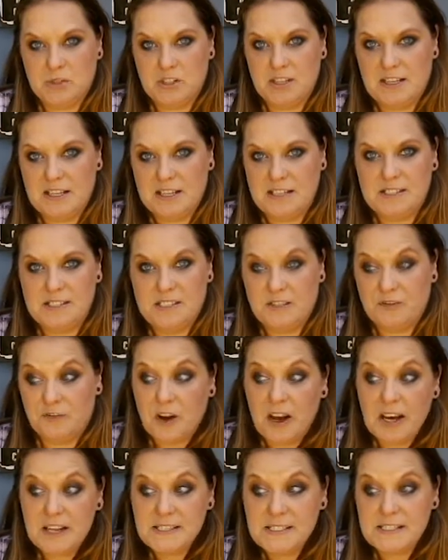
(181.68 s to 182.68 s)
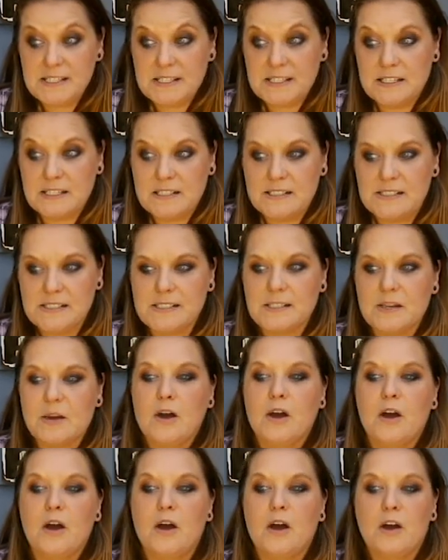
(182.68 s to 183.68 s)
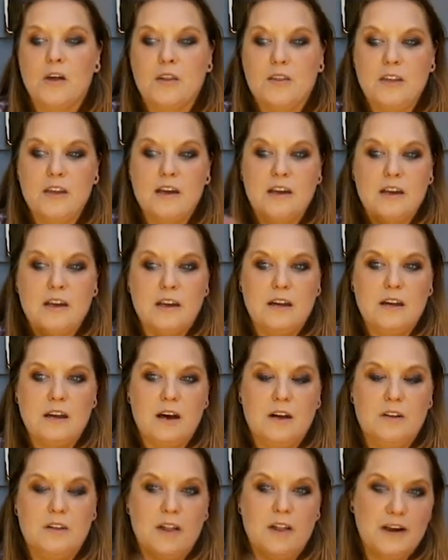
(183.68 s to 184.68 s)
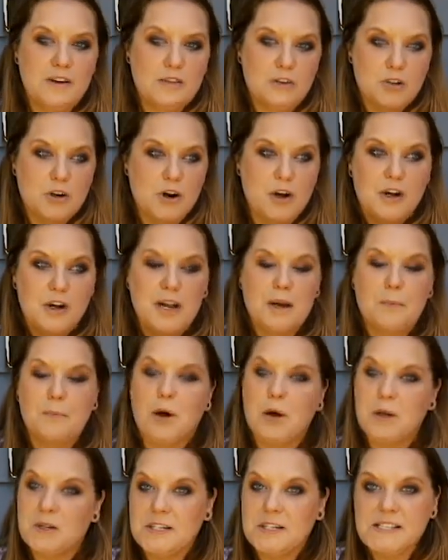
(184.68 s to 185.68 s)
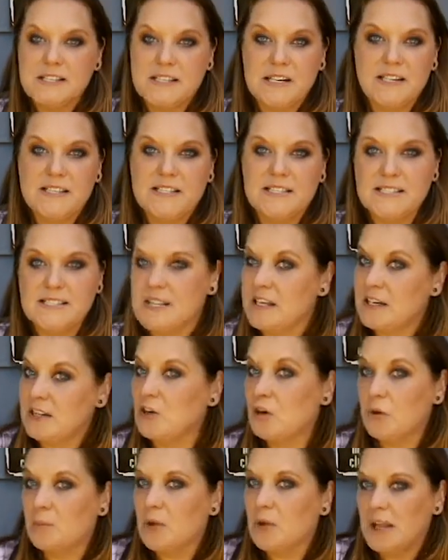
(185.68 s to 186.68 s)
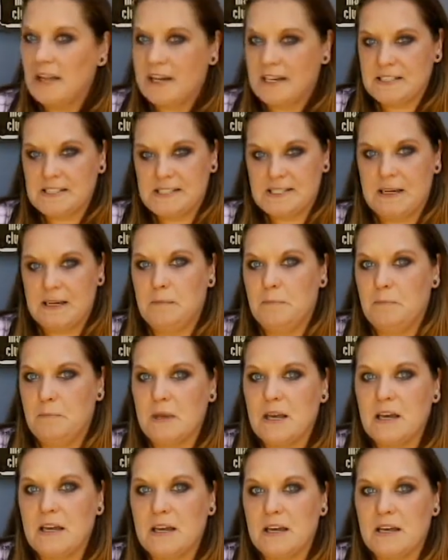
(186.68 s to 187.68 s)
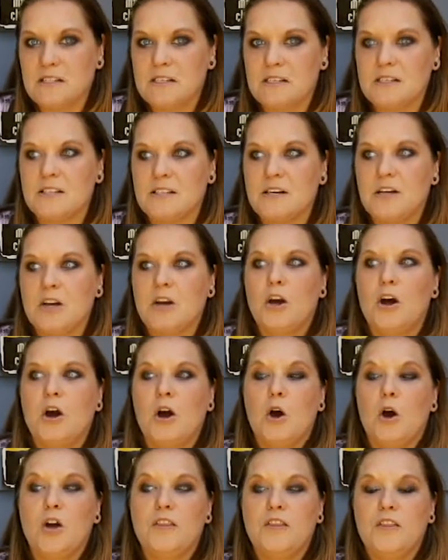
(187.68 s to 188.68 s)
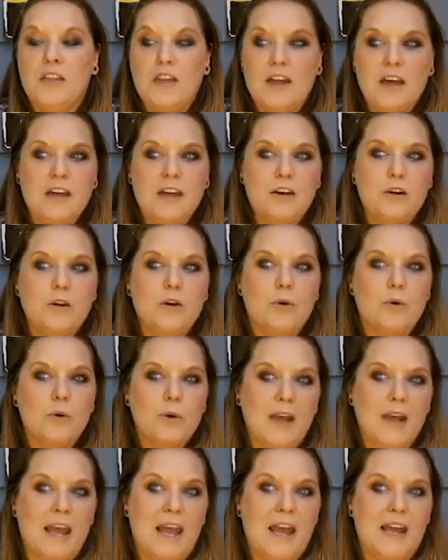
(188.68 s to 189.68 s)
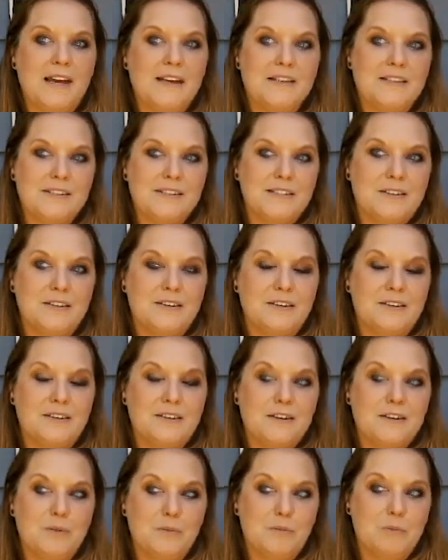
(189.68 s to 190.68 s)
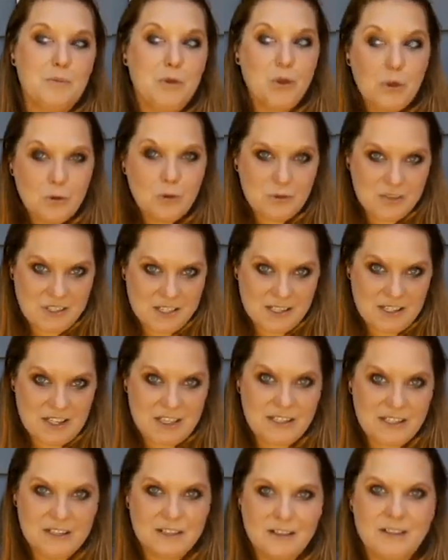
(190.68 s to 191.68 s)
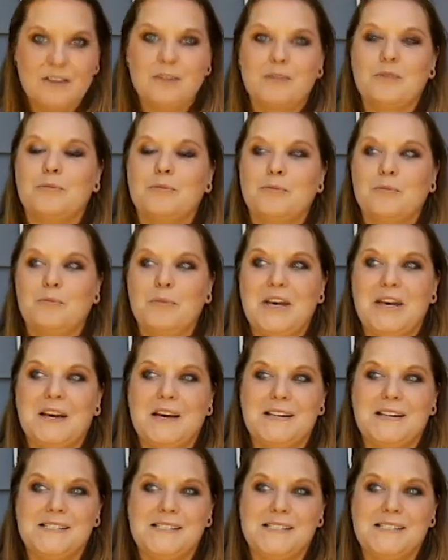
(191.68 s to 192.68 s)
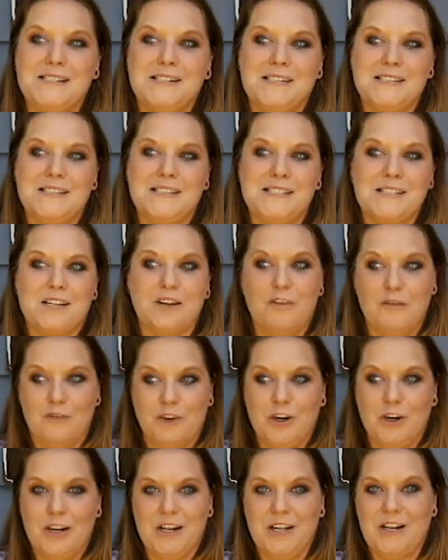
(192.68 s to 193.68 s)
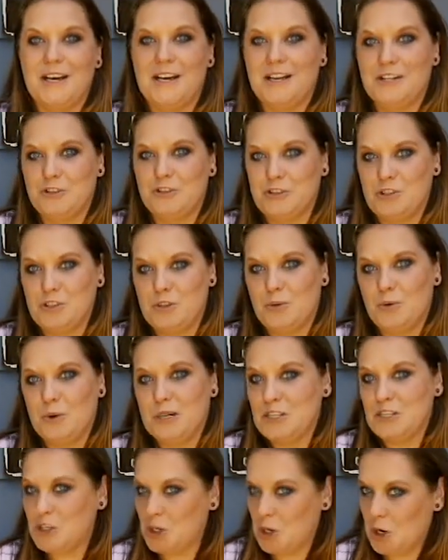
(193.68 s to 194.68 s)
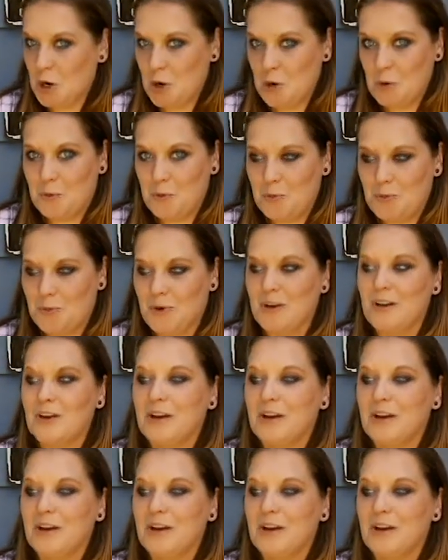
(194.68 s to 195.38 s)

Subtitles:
to these devices, the electronic pulses that your plants emit then create music, because it's converted into a tone,